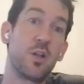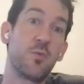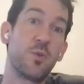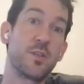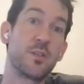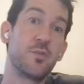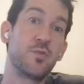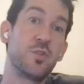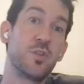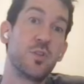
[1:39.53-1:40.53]
that is
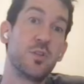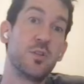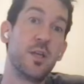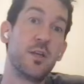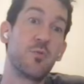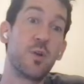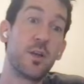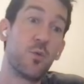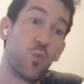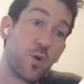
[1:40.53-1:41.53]

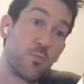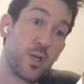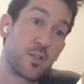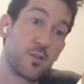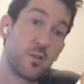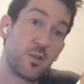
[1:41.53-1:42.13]
non-WordPress, they may